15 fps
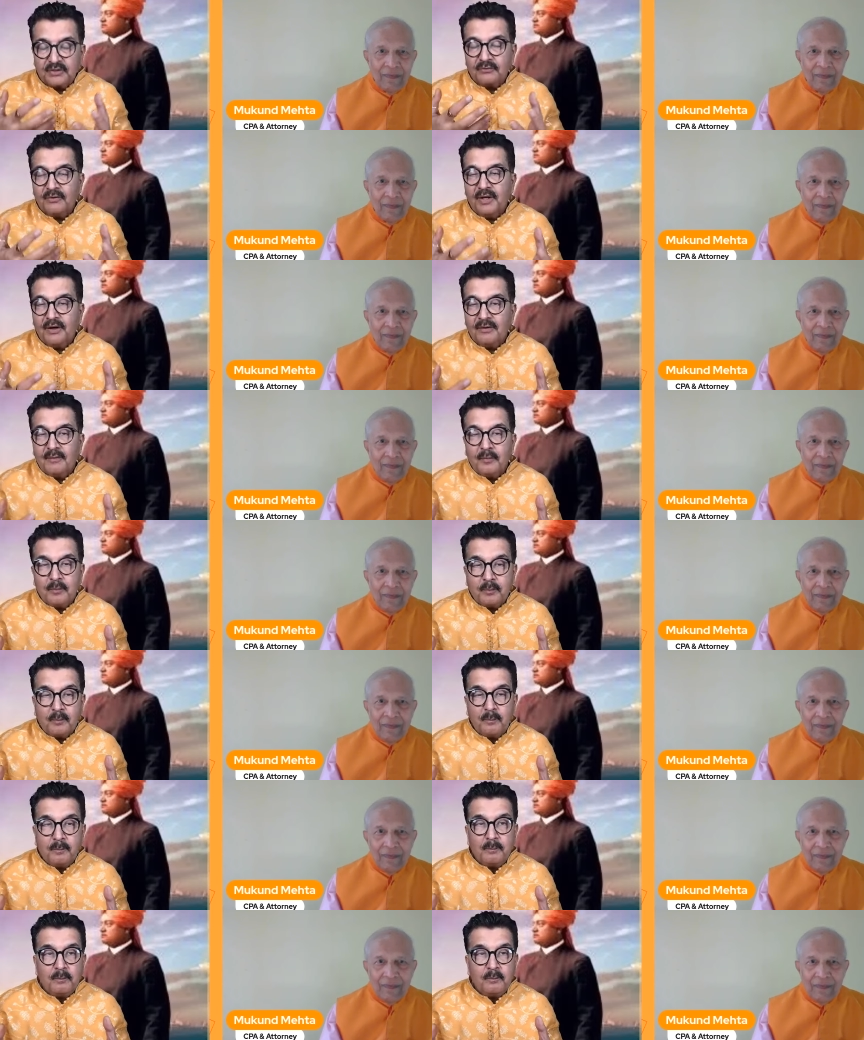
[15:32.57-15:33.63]
Speaker 1: where
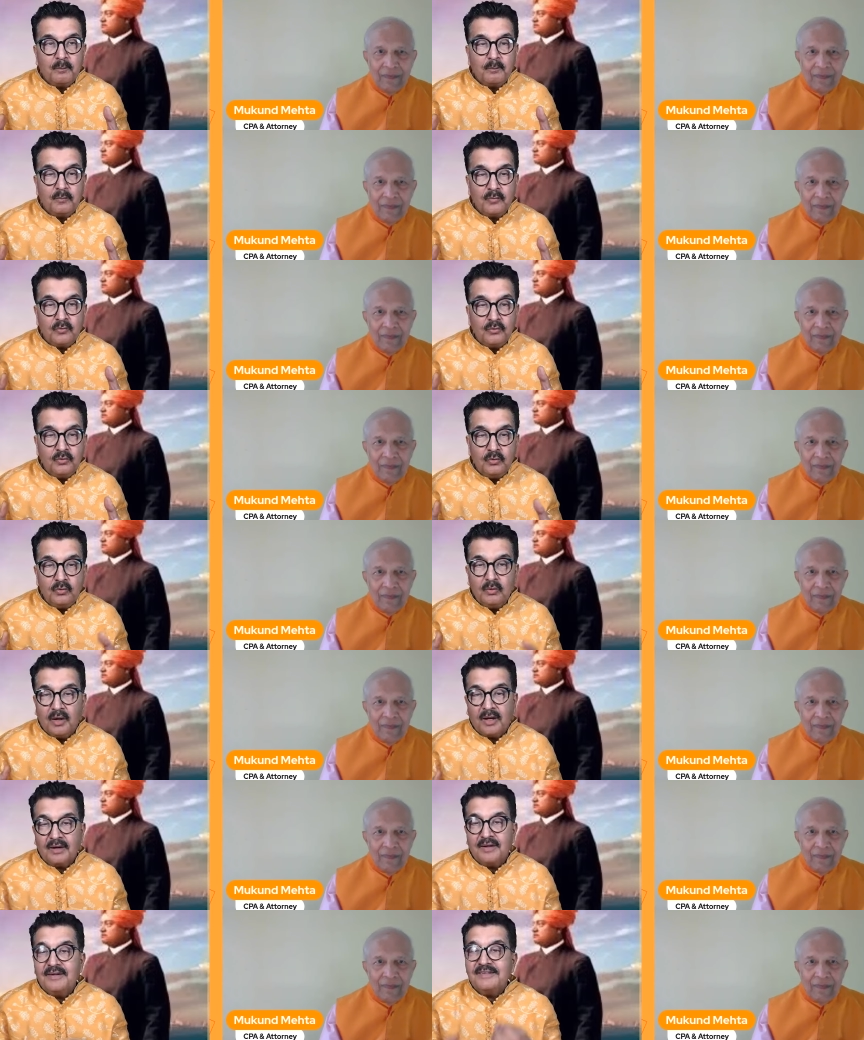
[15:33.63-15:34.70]
you
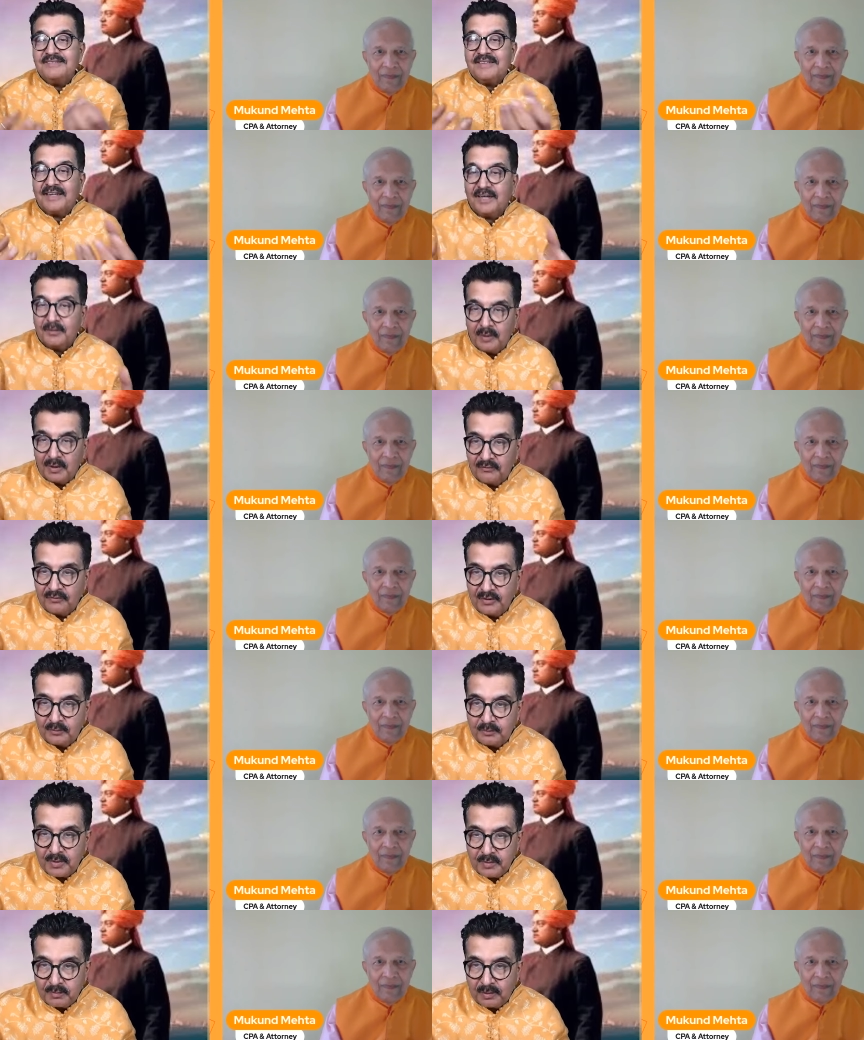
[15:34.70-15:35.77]
are in disagreement with
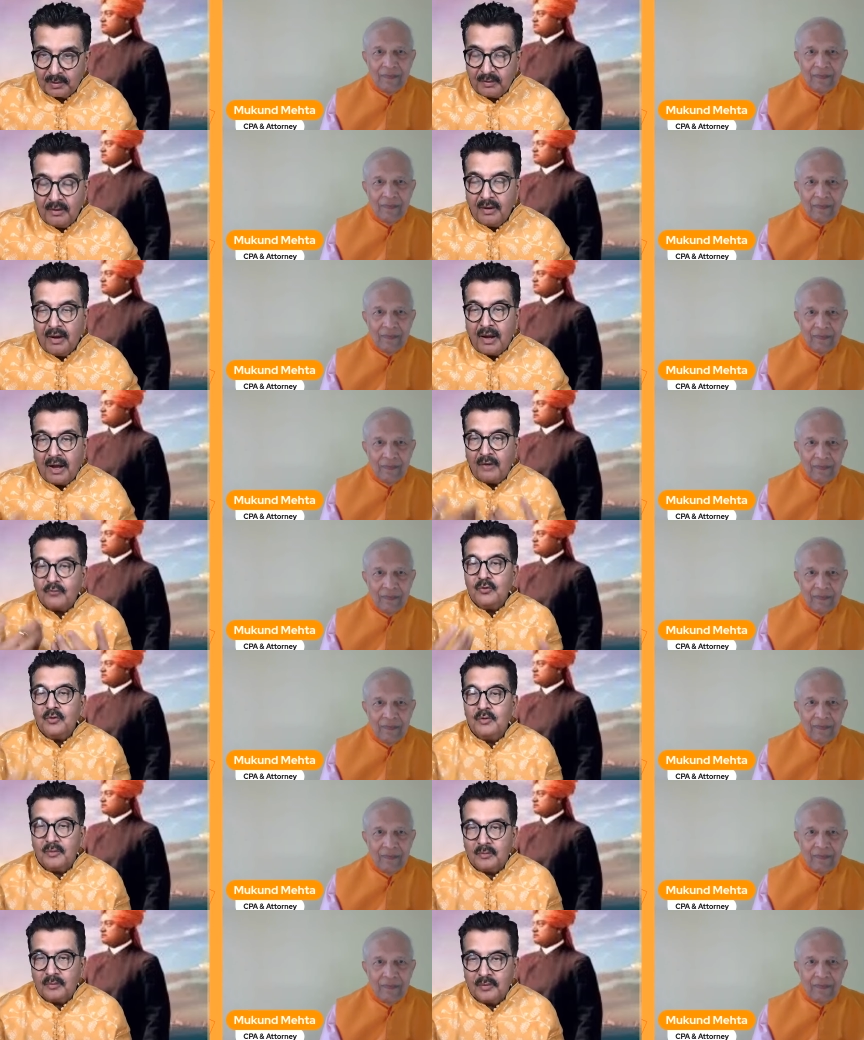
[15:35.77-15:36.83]
people, how
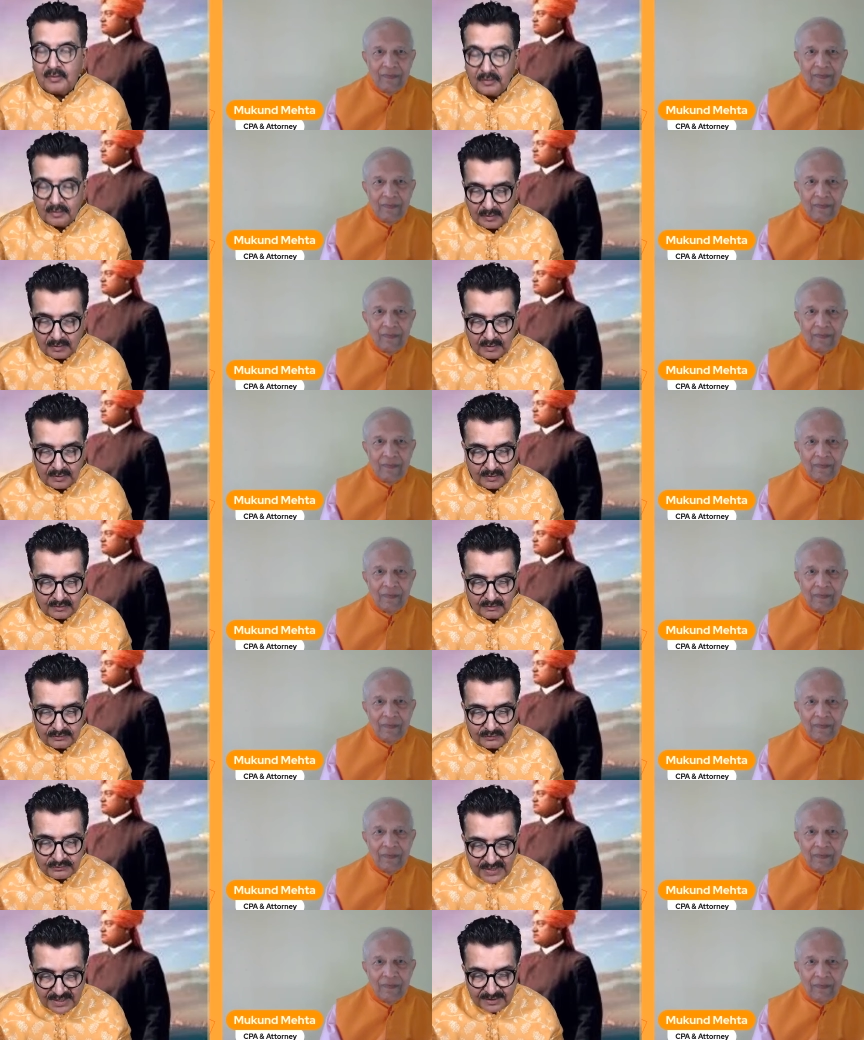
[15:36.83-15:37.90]
you
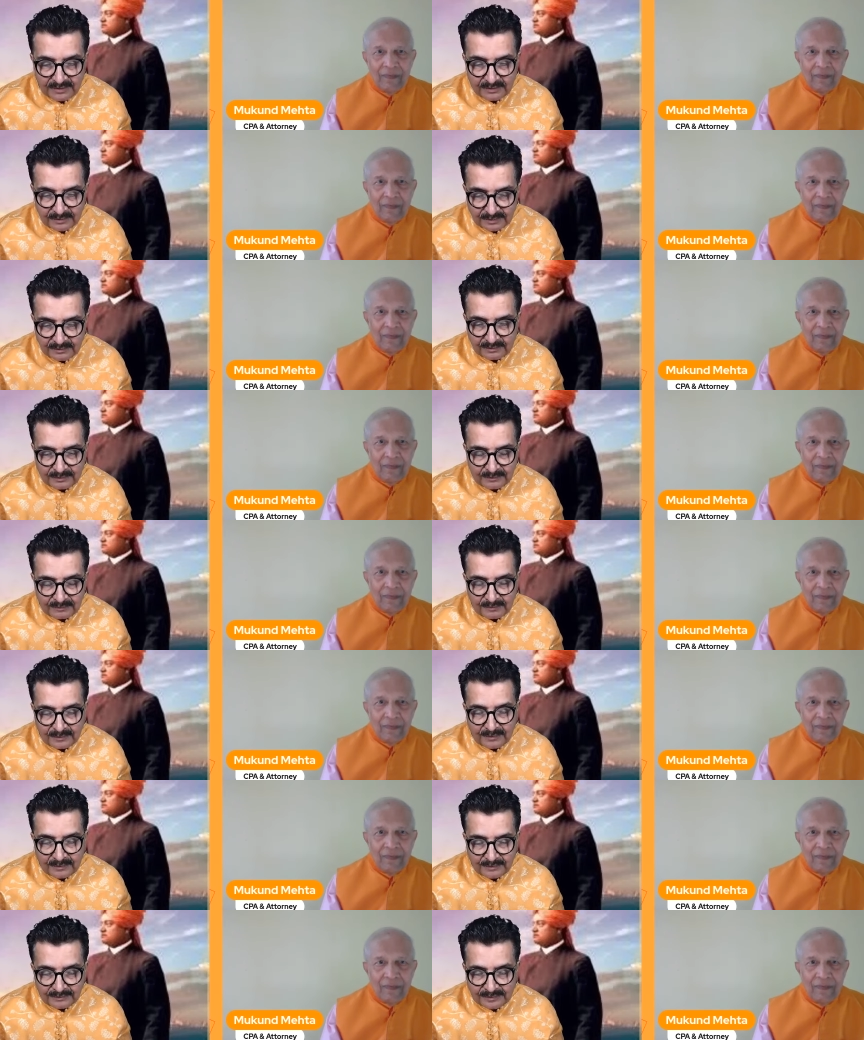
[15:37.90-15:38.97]
feel
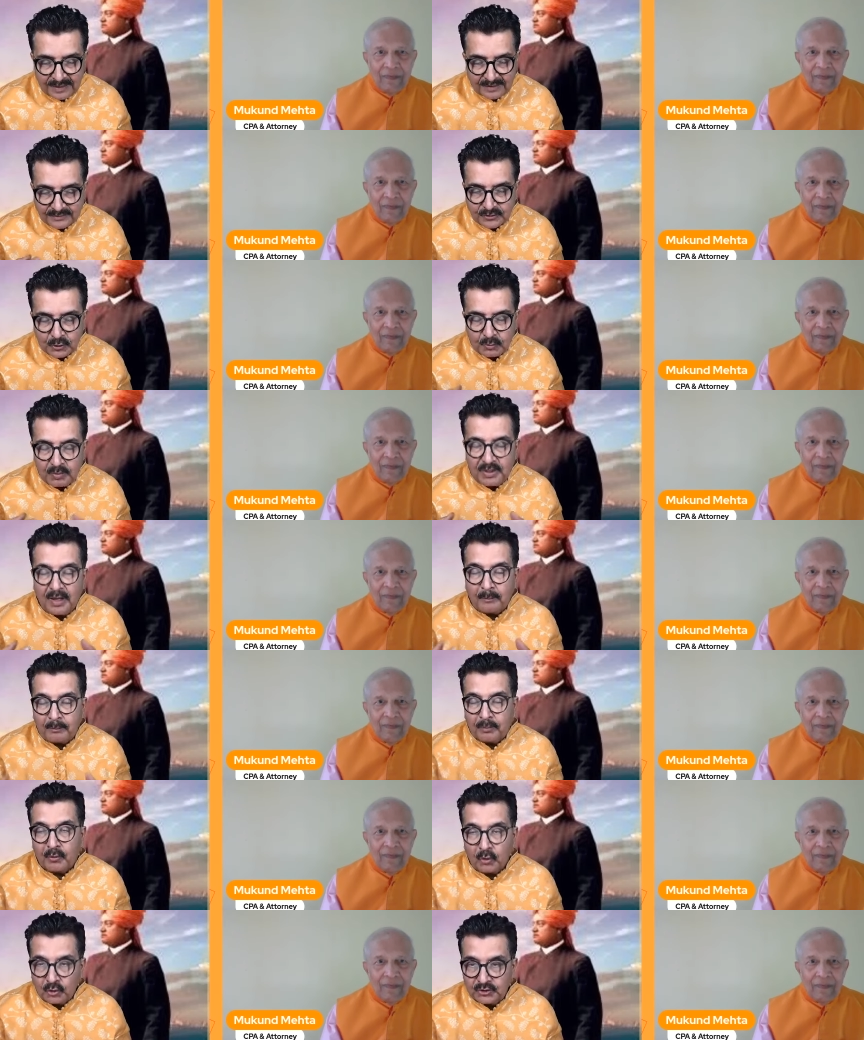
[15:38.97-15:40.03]
that should be
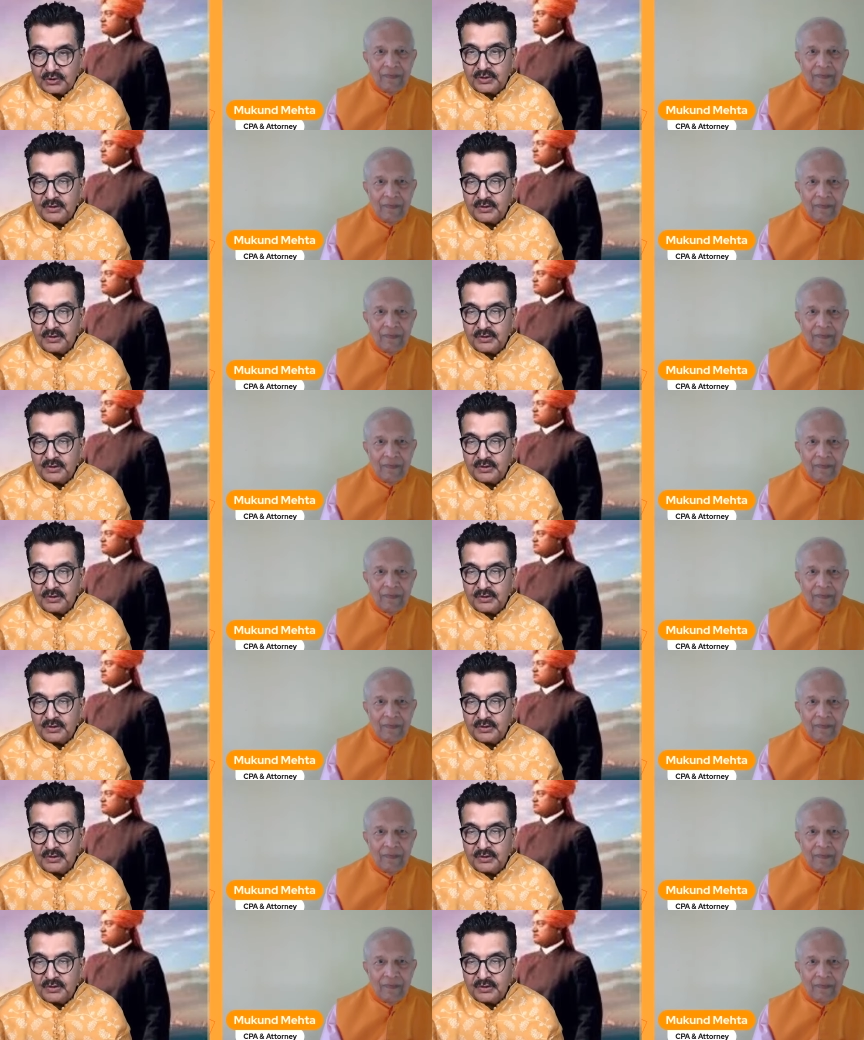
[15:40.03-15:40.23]
approached?